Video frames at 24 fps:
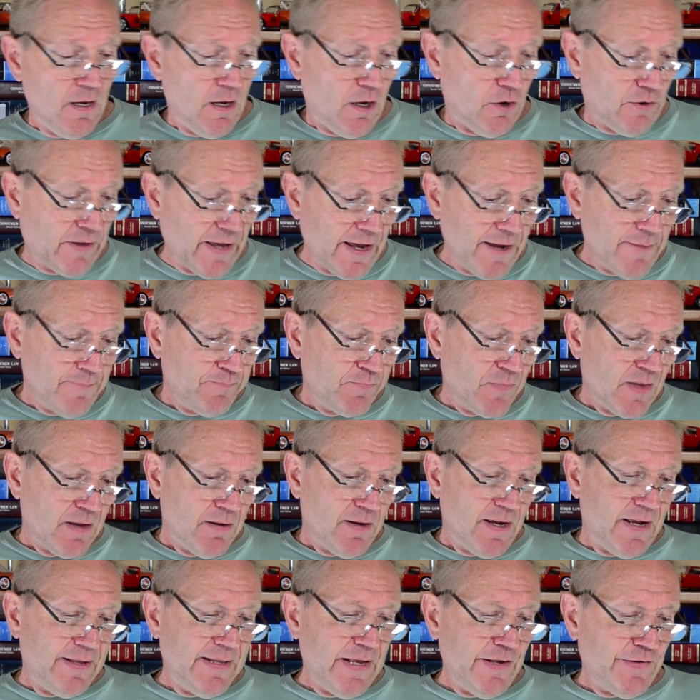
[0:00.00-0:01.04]
Okay?
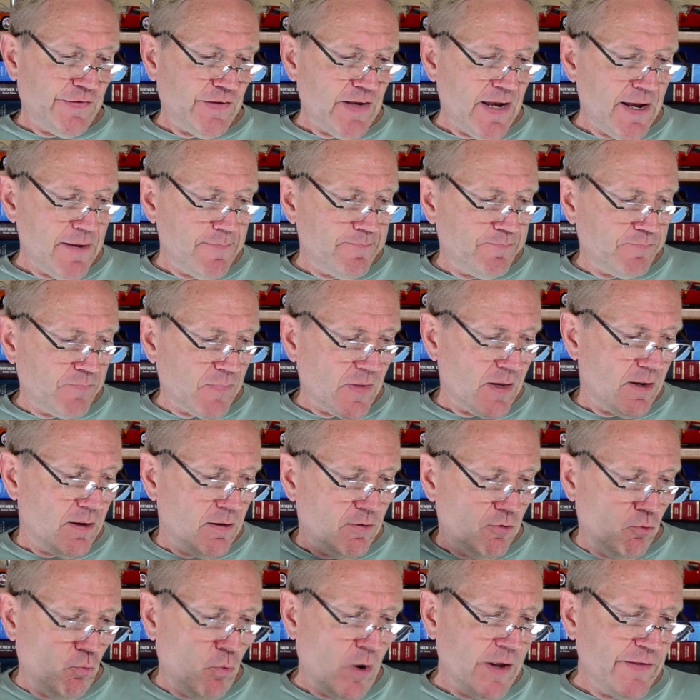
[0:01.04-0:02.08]
And they say,
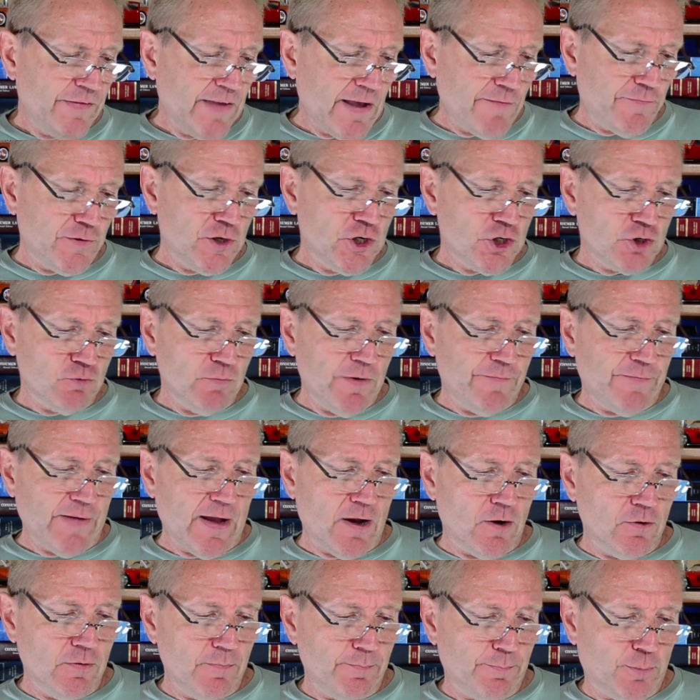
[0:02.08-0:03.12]
one definition we
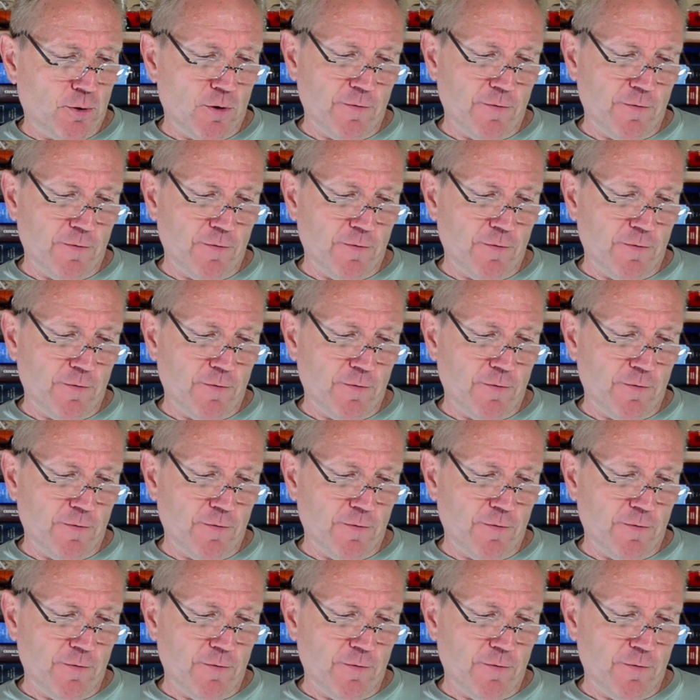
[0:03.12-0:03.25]
found,